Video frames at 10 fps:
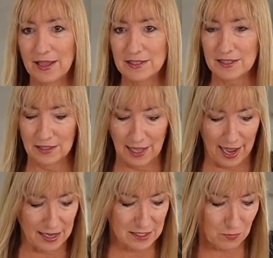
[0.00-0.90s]
is the
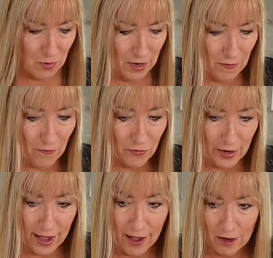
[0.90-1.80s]
last one for
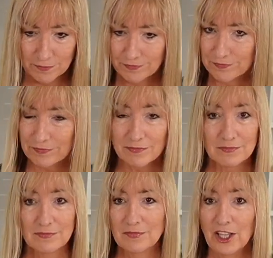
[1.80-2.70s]
now.
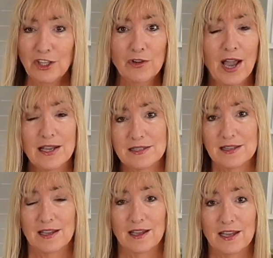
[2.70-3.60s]
You guys,
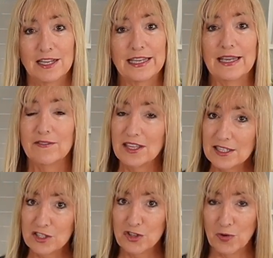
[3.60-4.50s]
give these
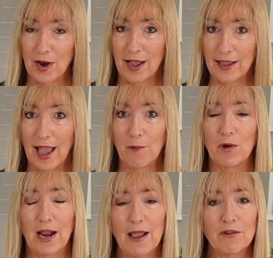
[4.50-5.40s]
a try.
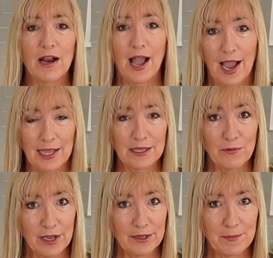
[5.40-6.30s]
What I would highly
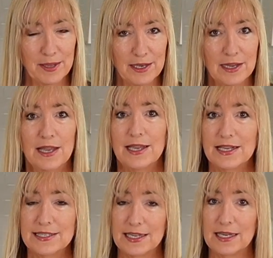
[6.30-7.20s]
recommend
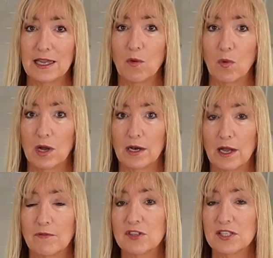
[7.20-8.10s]
is getting one
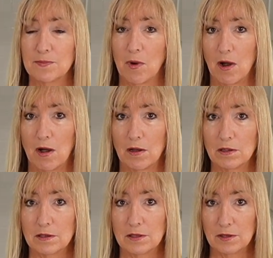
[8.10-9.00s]
of the small,